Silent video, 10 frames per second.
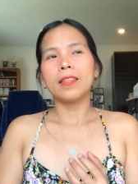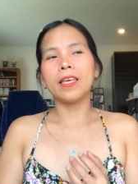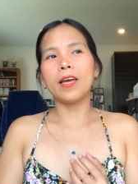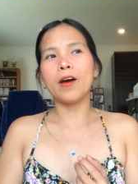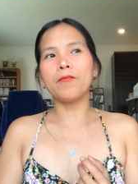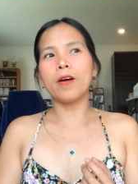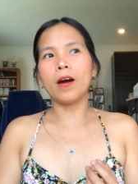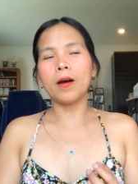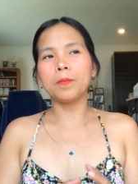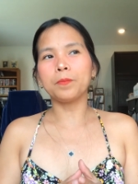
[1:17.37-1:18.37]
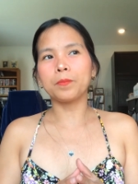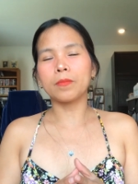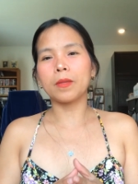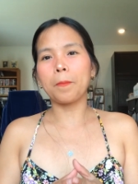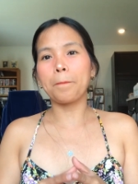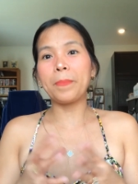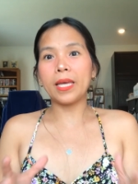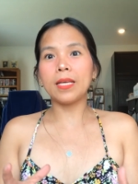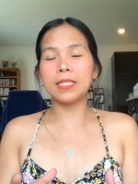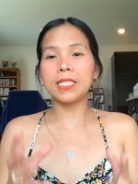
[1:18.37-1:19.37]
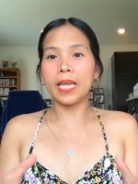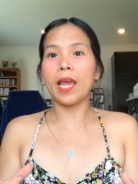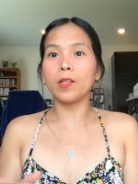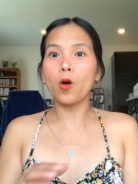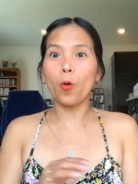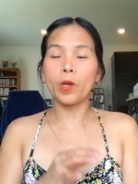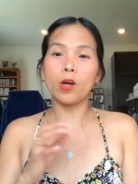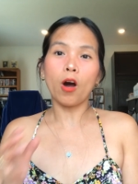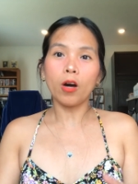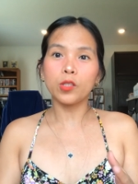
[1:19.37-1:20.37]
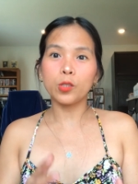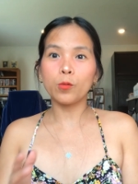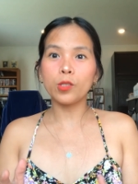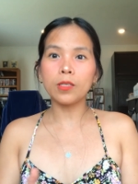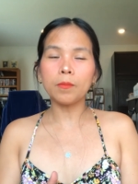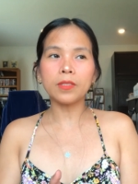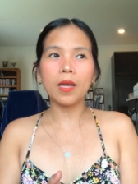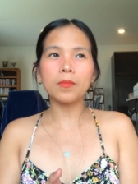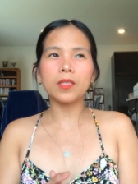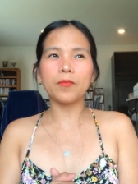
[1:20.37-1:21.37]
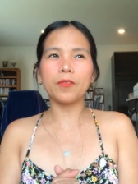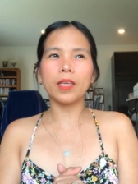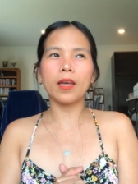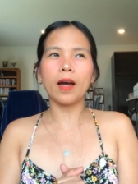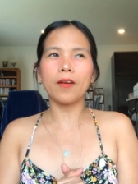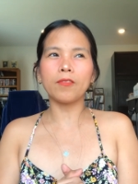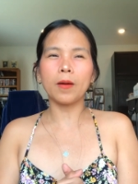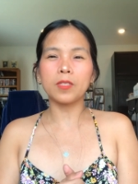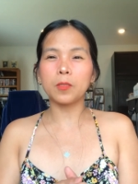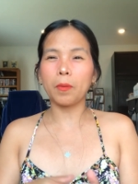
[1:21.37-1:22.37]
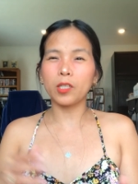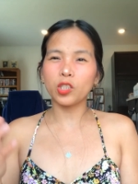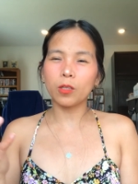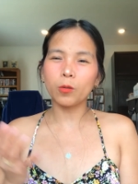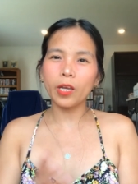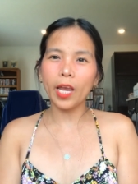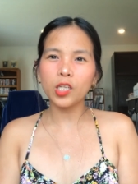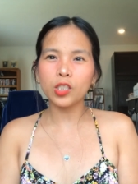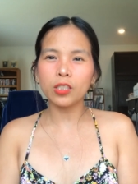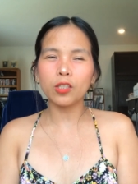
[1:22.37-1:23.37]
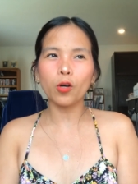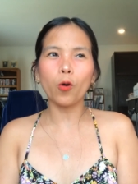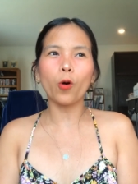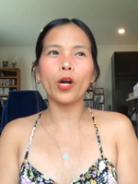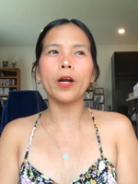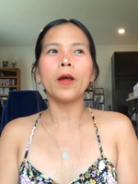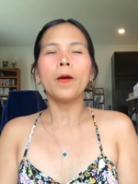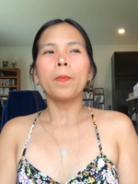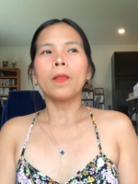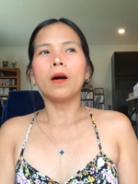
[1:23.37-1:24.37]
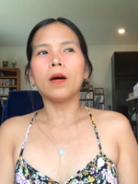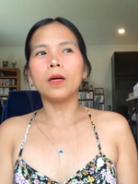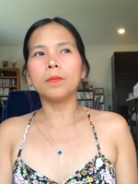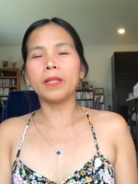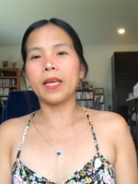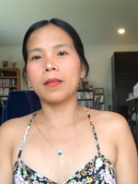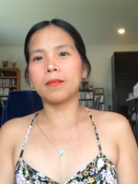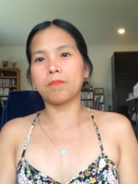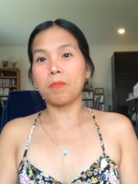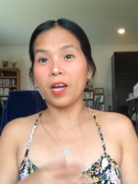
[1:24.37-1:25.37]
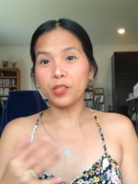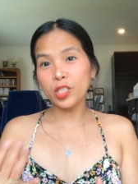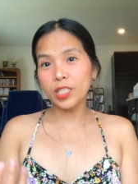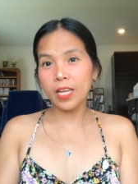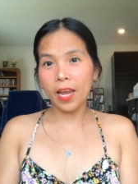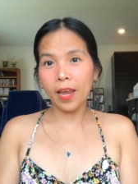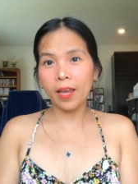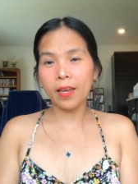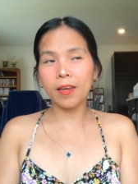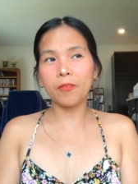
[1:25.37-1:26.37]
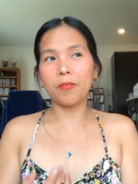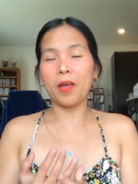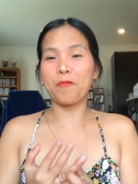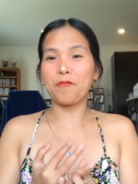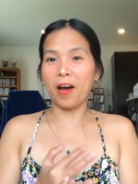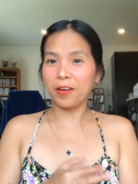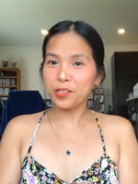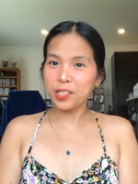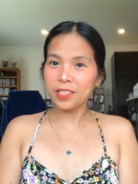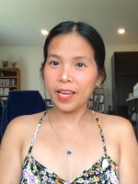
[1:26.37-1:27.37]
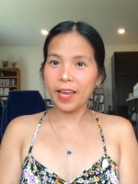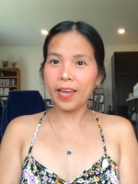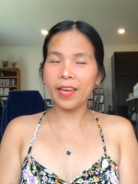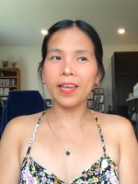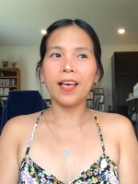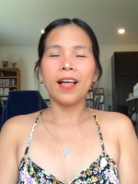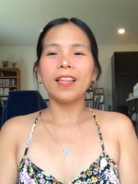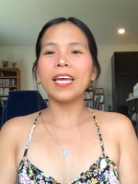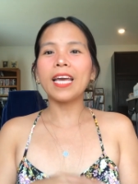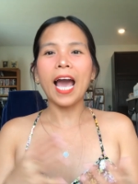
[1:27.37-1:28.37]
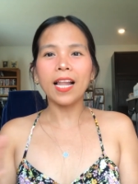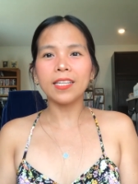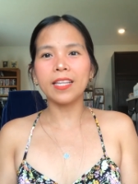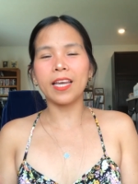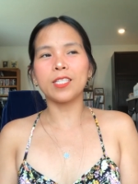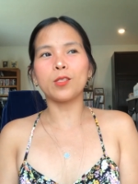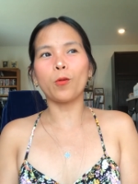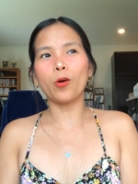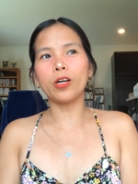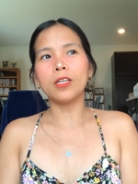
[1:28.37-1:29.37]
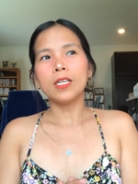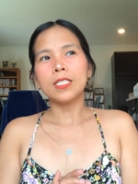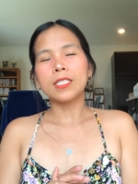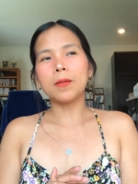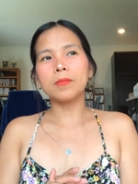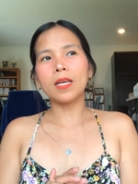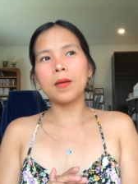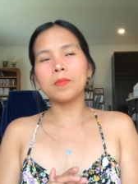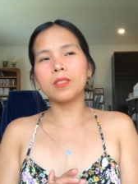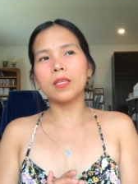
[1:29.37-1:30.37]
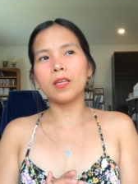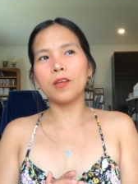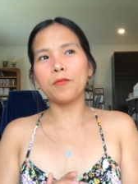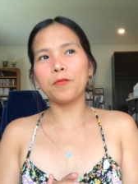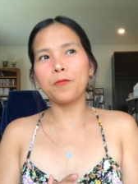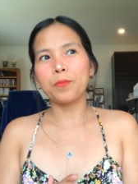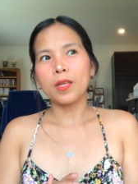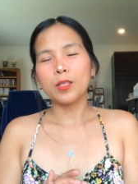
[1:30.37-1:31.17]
they have um, big sale going on too. Sometimes if they have um, special occasion or um, like Mother's Day, like Father's Day, like holidays, or sometimes if